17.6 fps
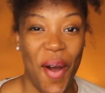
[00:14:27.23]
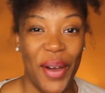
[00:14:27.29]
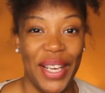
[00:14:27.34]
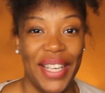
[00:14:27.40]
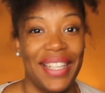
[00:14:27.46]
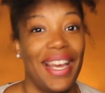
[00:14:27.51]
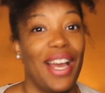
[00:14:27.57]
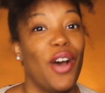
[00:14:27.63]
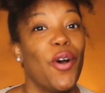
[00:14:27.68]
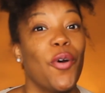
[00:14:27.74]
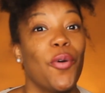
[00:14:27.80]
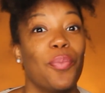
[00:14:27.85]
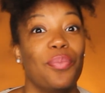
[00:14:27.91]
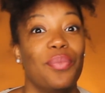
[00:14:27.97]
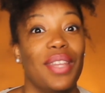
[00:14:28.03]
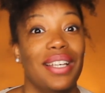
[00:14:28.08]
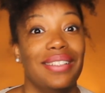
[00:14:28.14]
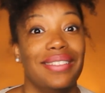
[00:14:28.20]
and I hope
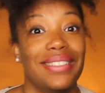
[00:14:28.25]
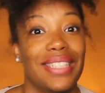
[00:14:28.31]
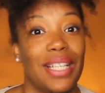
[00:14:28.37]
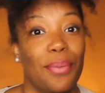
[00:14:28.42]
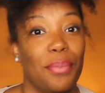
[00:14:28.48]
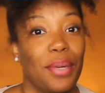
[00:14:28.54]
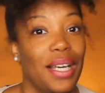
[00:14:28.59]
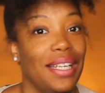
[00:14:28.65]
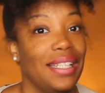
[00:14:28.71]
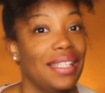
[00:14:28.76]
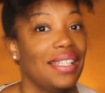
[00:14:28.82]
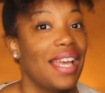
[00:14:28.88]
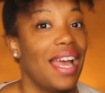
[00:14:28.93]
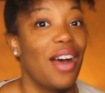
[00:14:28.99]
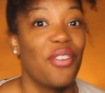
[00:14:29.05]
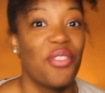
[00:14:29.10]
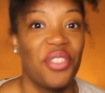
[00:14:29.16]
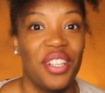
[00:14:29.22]
that somebody
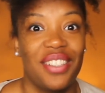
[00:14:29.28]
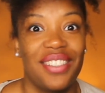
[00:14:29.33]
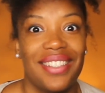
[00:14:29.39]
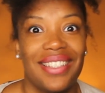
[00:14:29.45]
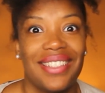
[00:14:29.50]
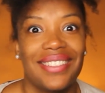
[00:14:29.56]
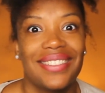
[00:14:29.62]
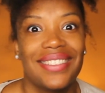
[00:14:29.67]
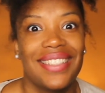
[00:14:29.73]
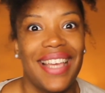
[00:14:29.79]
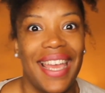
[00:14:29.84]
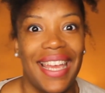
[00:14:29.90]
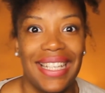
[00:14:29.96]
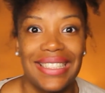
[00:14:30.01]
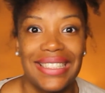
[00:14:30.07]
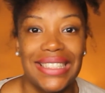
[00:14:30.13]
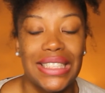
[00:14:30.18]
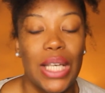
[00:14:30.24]
out there does
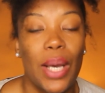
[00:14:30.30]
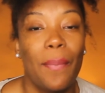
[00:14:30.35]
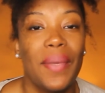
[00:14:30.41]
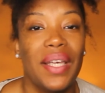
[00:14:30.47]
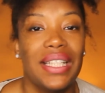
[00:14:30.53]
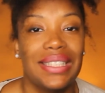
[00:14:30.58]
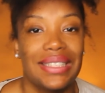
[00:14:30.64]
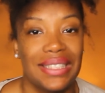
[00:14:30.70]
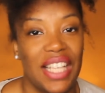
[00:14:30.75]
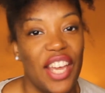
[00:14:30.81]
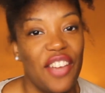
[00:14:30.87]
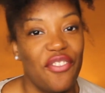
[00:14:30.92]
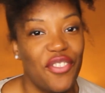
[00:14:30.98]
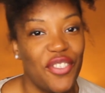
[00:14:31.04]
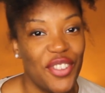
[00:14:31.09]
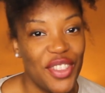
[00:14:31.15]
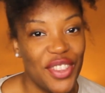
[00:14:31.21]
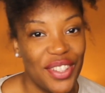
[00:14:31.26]
gain some insight
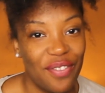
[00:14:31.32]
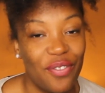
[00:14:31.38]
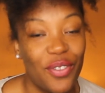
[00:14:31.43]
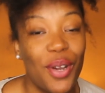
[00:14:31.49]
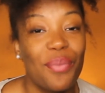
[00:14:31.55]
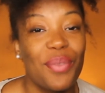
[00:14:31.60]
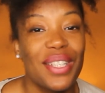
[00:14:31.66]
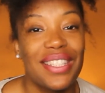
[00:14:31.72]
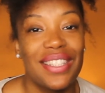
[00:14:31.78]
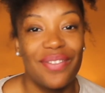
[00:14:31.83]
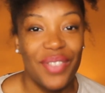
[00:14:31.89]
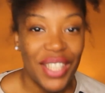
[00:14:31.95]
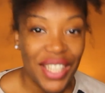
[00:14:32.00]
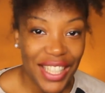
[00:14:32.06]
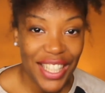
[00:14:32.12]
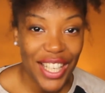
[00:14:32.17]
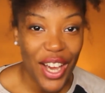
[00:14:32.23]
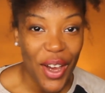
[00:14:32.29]
from this
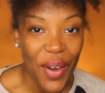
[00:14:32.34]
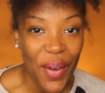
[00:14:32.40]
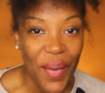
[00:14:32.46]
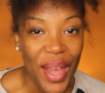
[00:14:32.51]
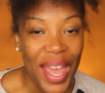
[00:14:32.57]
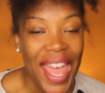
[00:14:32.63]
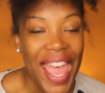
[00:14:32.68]
video.